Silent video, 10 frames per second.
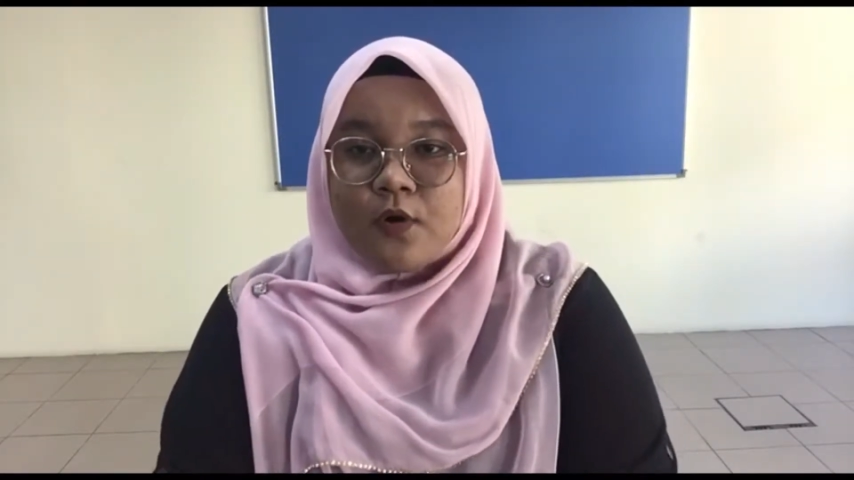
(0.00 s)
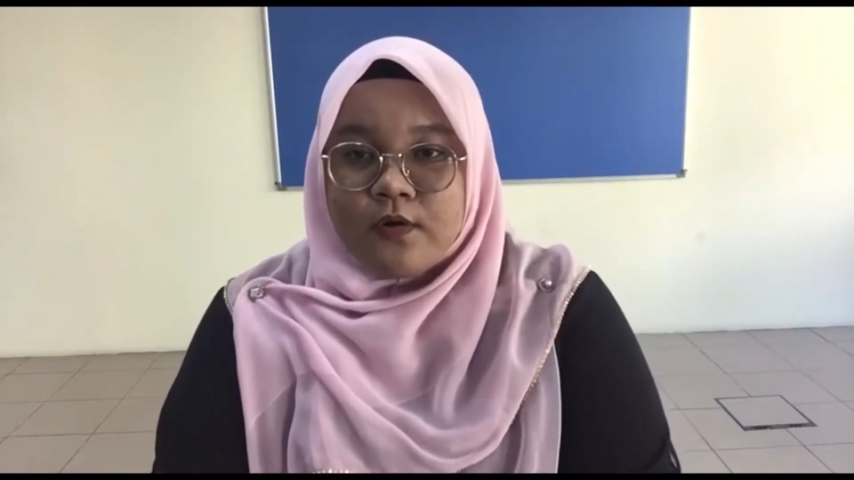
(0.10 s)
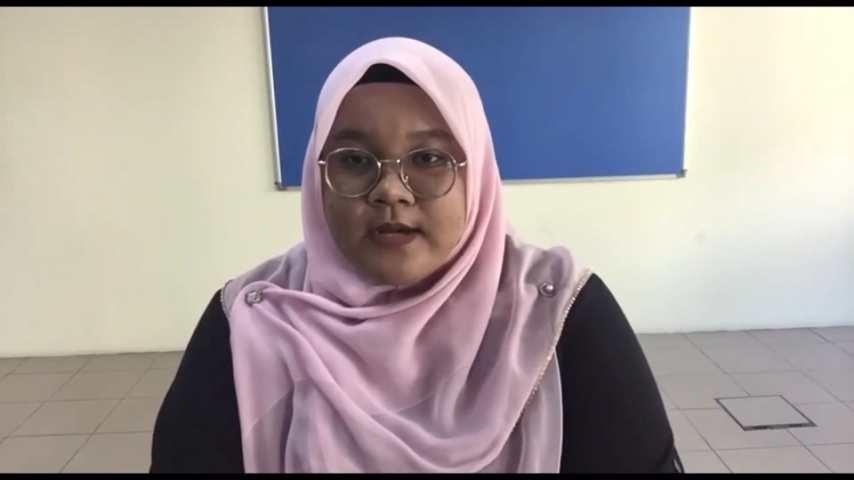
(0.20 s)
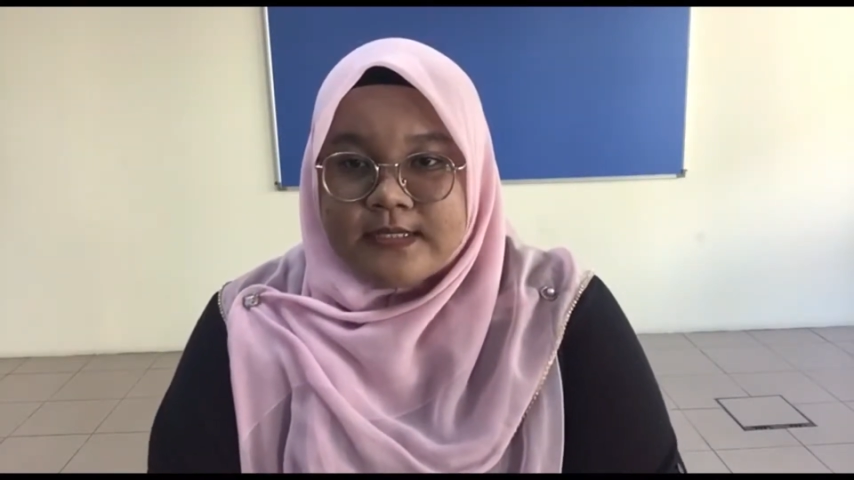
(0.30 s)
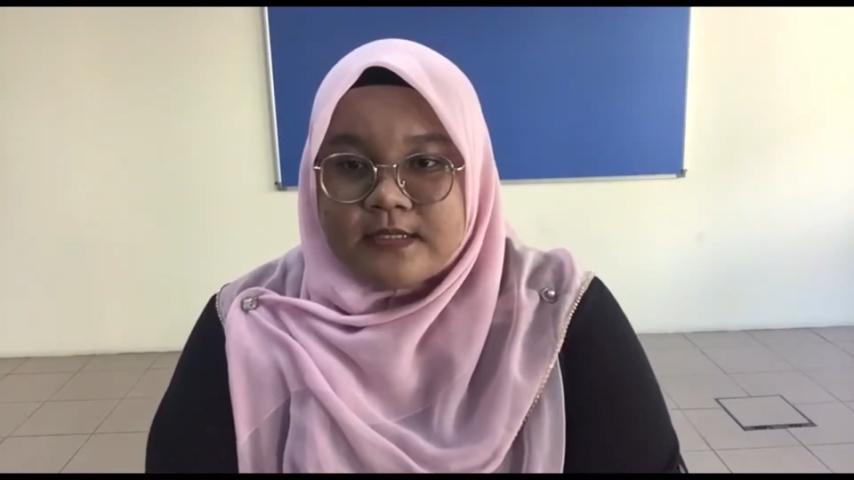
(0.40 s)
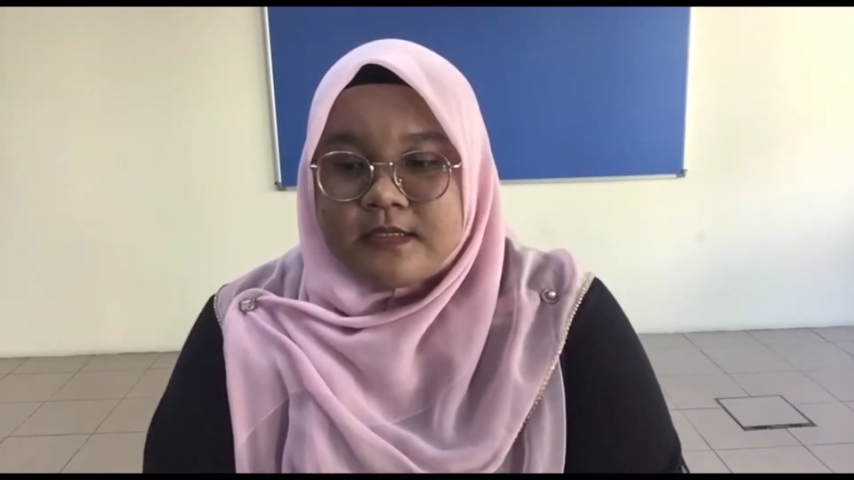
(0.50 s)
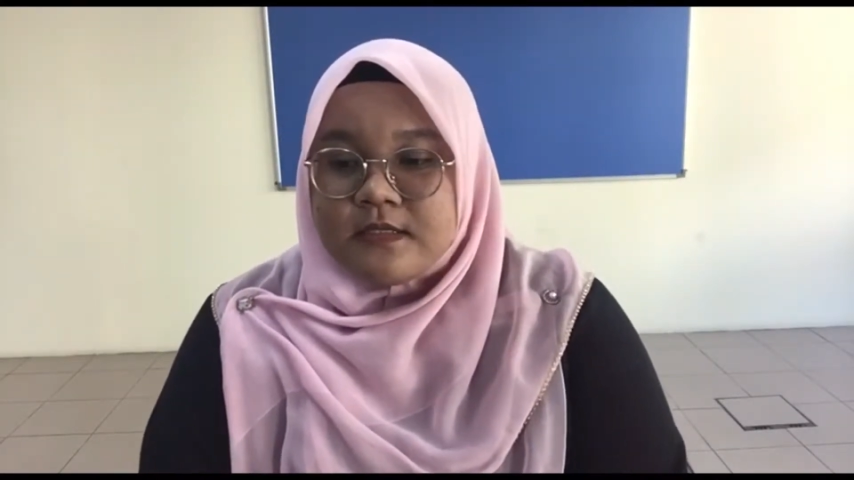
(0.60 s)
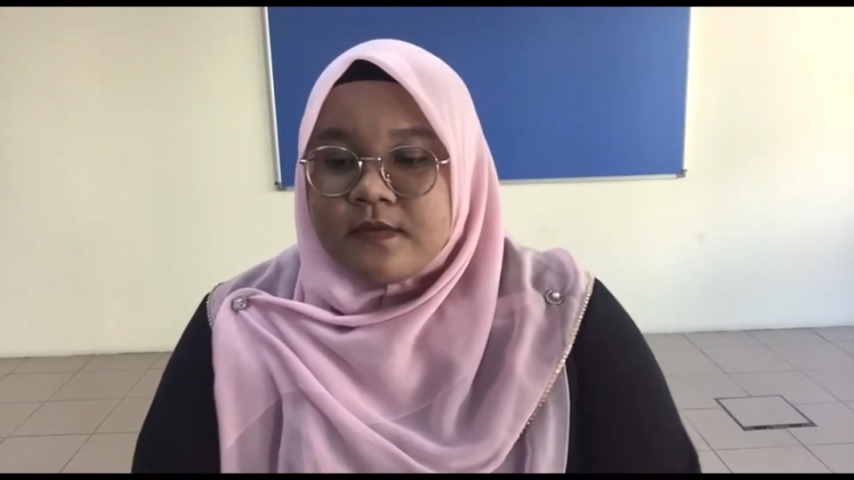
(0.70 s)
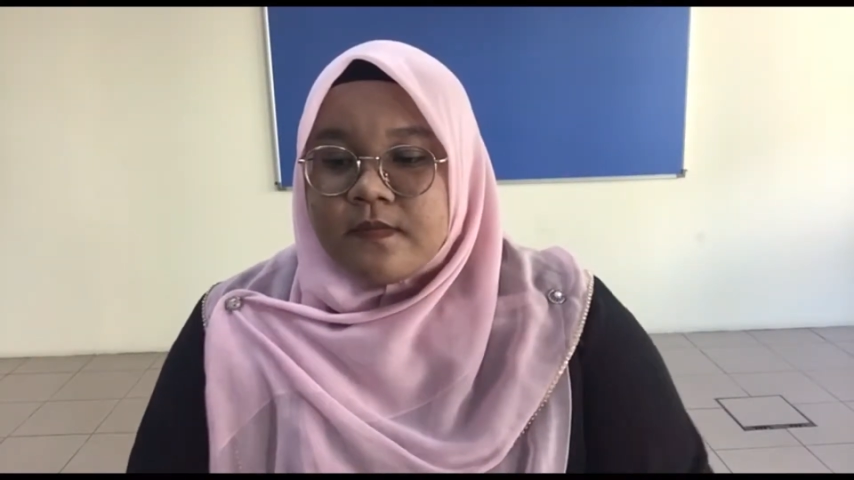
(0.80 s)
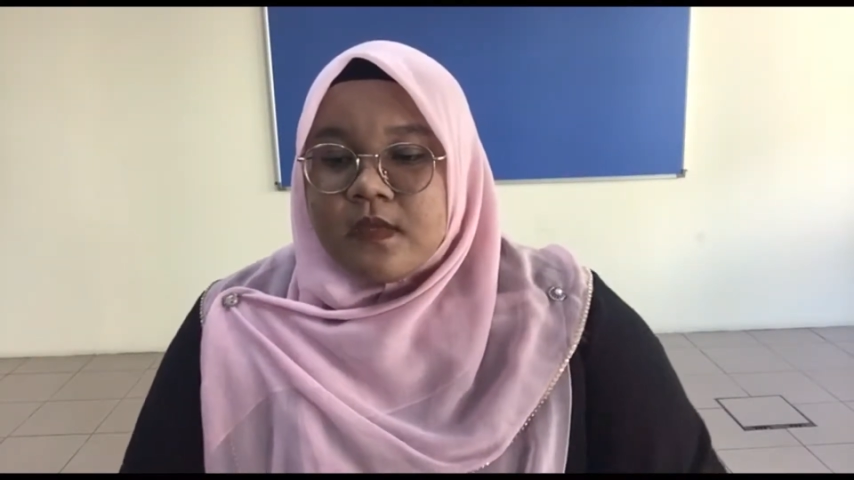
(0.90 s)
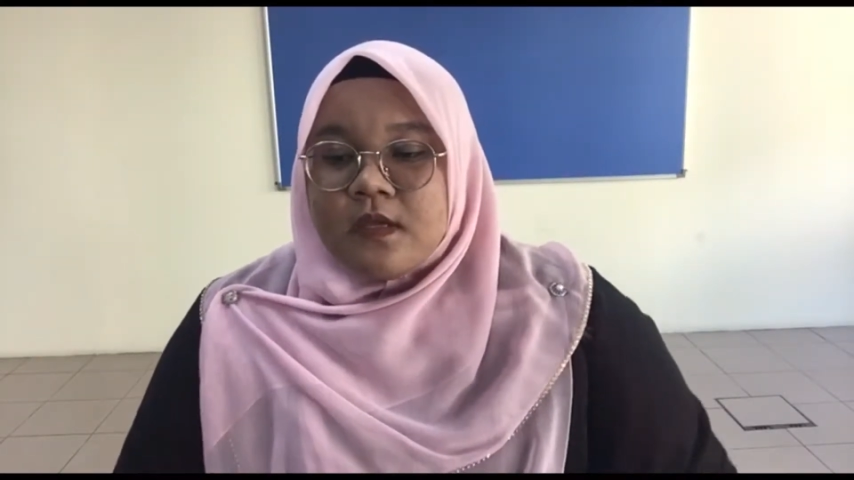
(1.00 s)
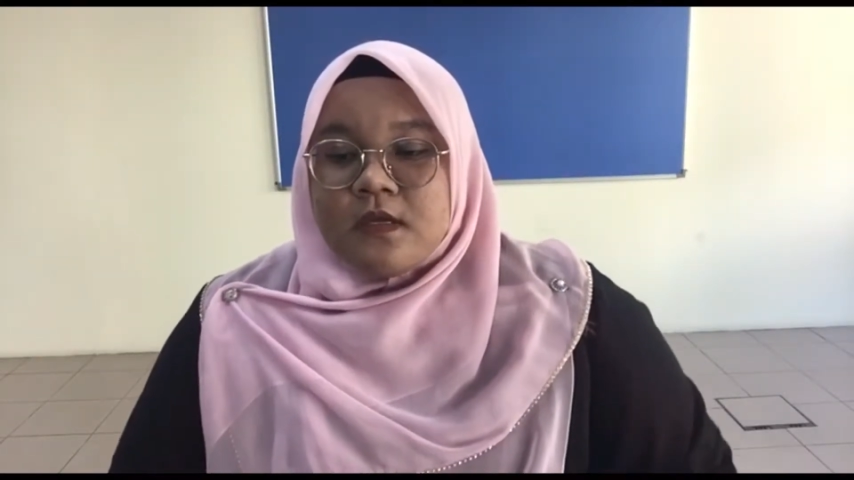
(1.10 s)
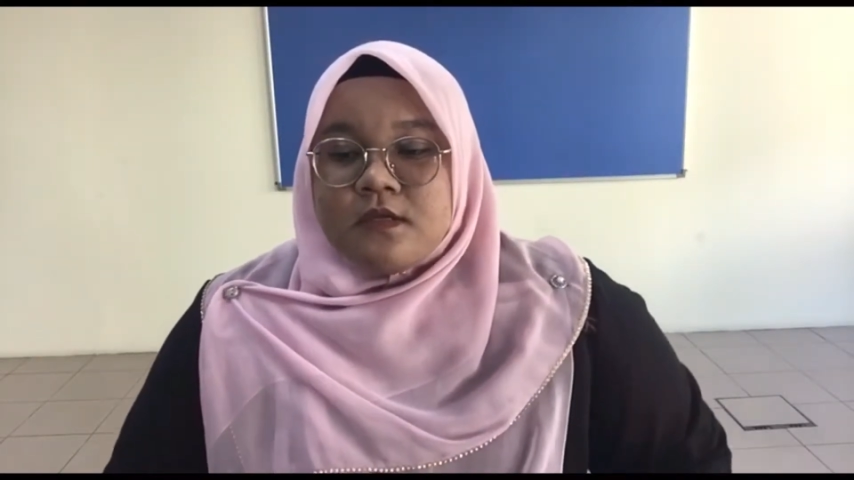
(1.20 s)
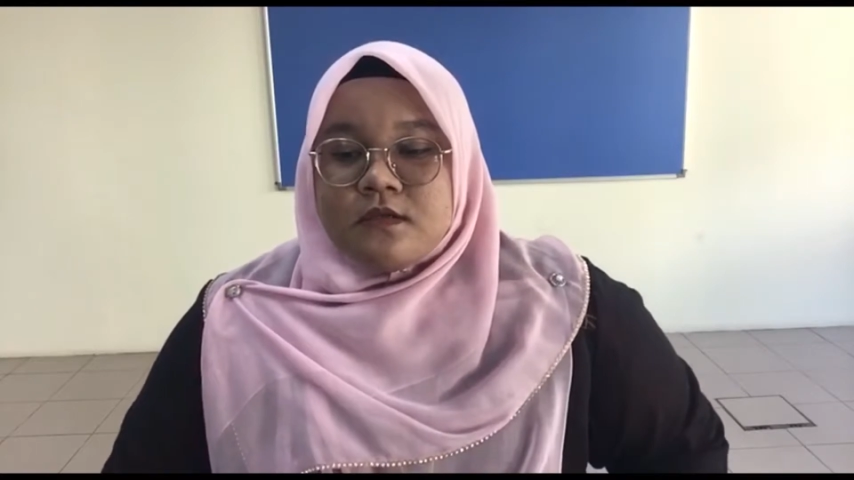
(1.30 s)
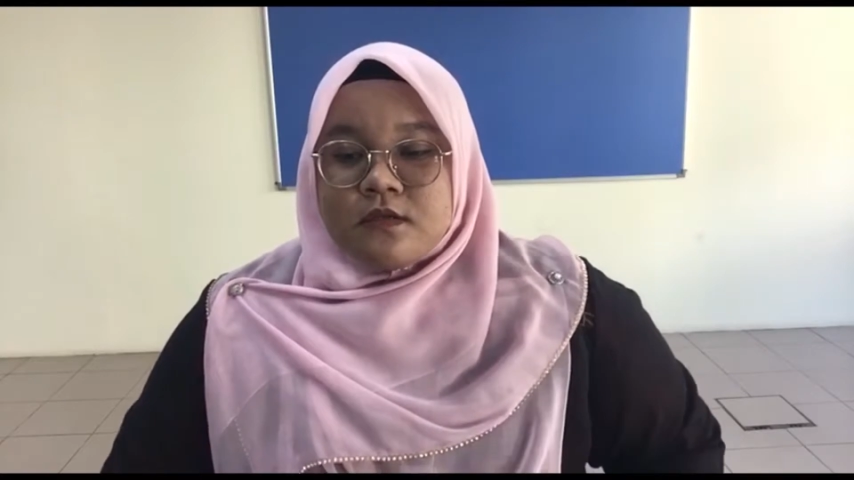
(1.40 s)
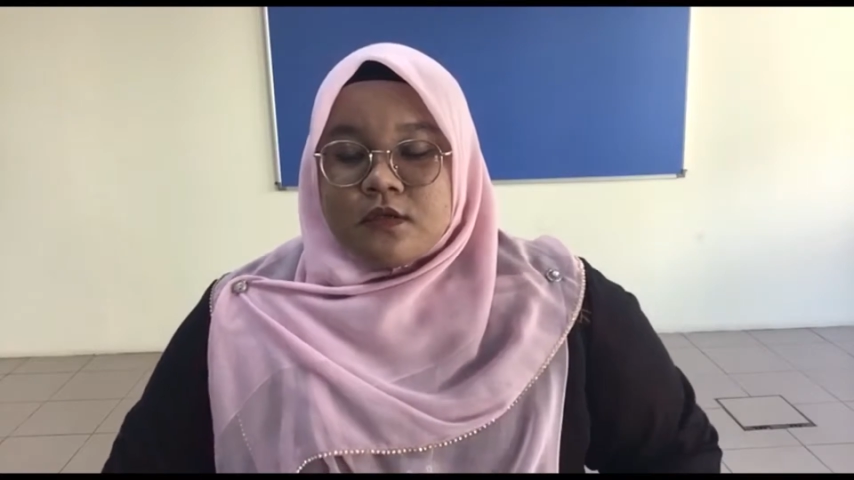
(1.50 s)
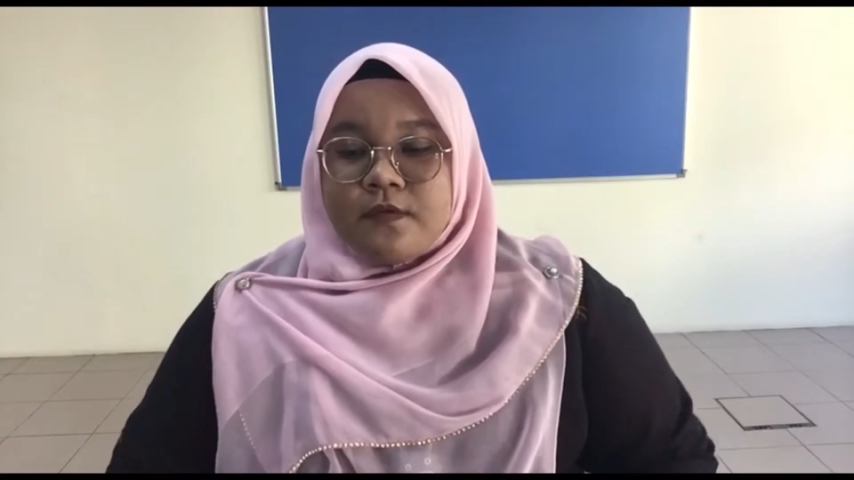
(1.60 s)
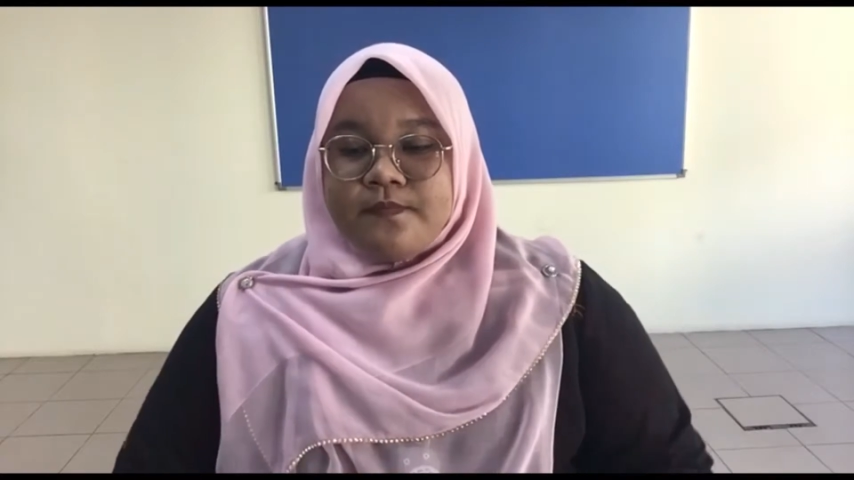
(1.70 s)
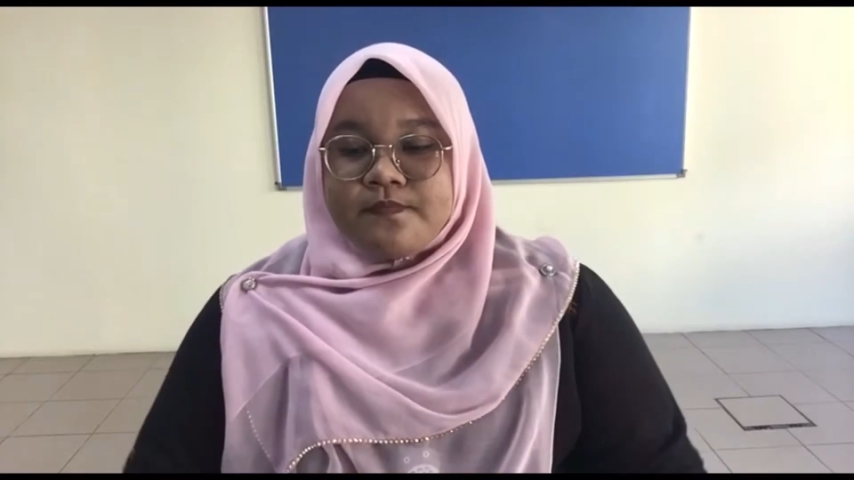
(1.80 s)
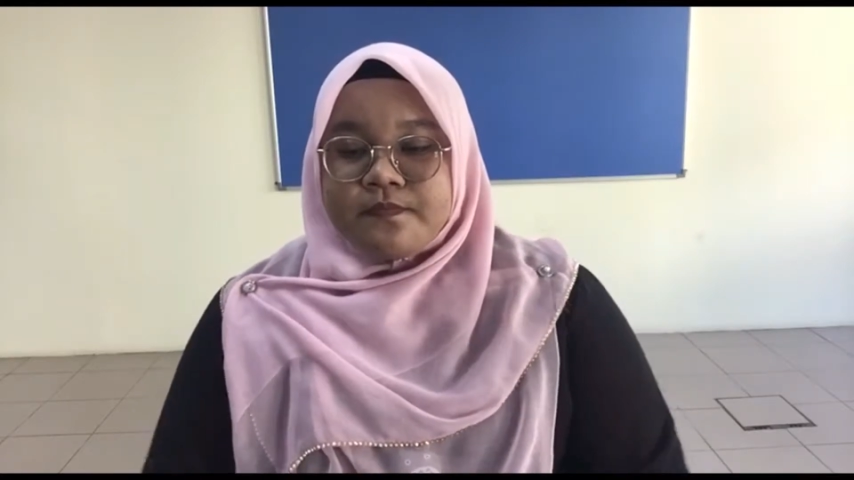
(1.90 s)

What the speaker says: progresses. So